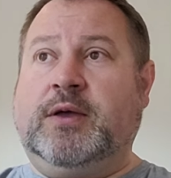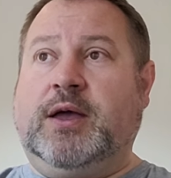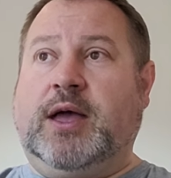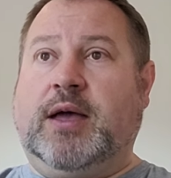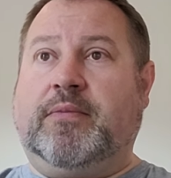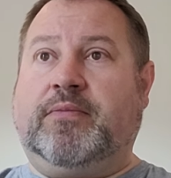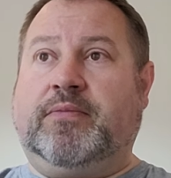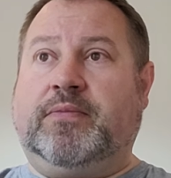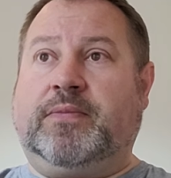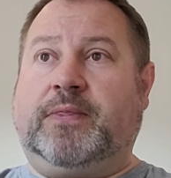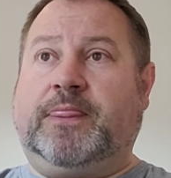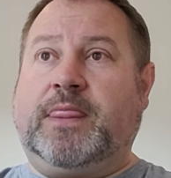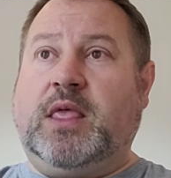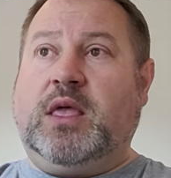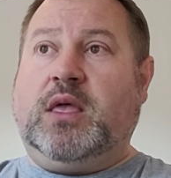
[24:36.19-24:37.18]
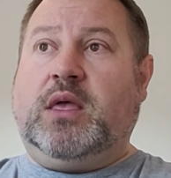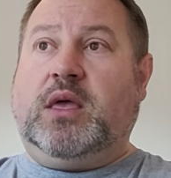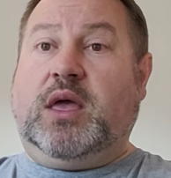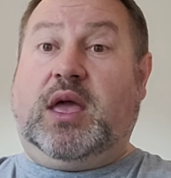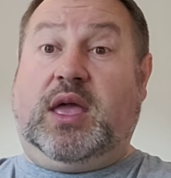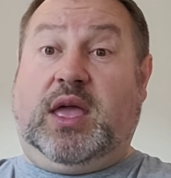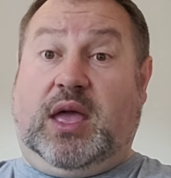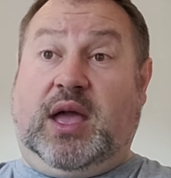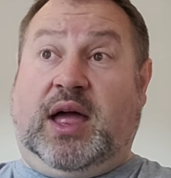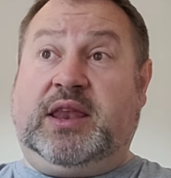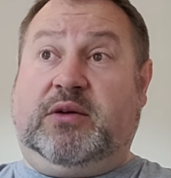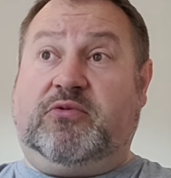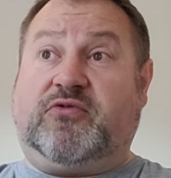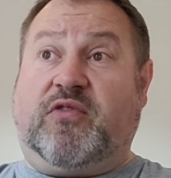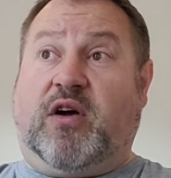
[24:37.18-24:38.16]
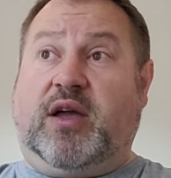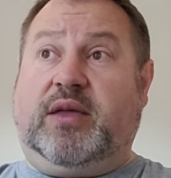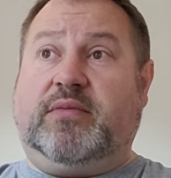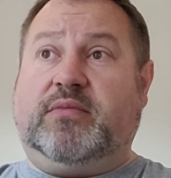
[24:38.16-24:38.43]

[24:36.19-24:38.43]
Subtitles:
And he was right.